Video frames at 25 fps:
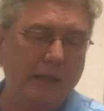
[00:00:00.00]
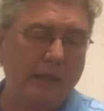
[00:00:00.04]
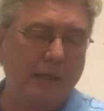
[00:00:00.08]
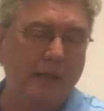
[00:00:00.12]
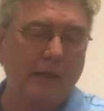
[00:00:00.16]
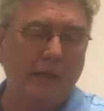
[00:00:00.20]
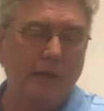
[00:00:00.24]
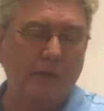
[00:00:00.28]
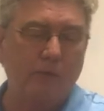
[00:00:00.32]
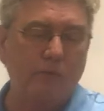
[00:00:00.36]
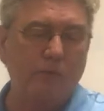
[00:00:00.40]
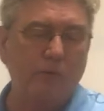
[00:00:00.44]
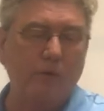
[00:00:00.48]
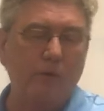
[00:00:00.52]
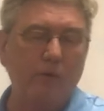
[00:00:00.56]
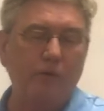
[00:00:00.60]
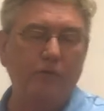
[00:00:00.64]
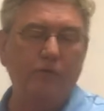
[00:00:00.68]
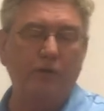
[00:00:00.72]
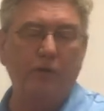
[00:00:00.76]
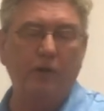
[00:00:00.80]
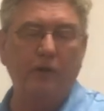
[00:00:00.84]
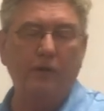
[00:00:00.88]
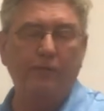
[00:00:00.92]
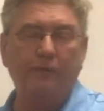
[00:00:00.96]
In other
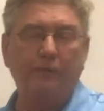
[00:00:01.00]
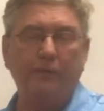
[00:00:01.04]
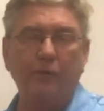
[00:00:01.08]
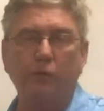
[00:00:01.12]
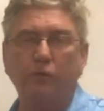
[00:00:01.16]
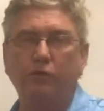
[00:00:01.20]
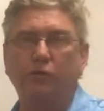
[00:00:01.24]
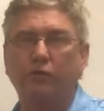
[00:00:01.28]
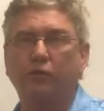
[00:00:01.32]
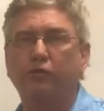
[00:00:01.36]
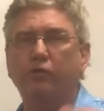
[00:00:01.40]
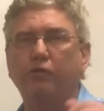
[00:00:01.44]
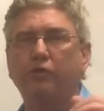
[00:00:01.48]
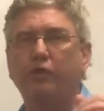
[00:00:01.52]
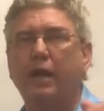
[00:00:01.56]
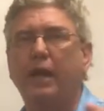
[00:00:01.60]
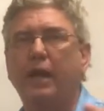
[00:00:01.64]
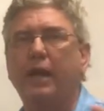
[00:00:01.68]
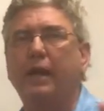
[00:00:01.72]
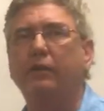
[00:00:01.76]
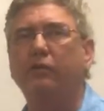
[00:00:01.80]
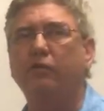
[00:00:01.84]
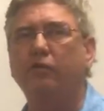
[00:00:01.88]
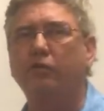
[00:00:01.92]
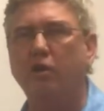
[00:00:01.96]
words, if it was a
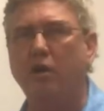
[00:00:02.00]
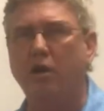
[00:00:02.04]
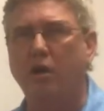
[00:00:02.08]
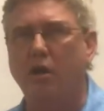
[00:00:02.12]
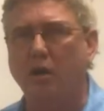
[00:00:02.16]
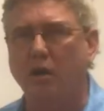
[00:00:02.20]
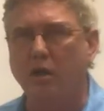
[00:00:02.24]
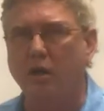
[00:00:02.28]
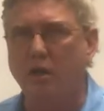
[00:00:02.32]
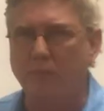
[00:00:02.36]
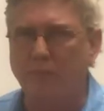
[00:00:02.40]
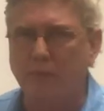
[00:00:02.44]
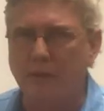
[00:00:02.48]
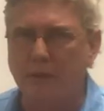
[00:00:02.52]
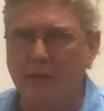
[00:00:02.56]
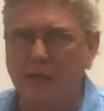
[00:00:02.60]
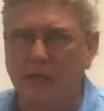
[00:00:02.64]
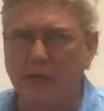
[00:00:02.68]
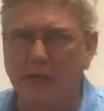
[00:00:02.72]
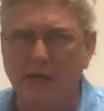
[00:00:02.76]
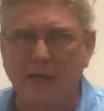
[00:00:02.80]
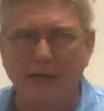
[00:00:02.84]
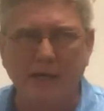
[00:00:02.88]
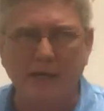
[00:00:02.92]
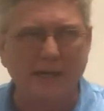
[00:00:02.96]
sad song at the
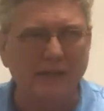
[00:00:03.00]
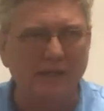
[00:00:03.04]
beginning,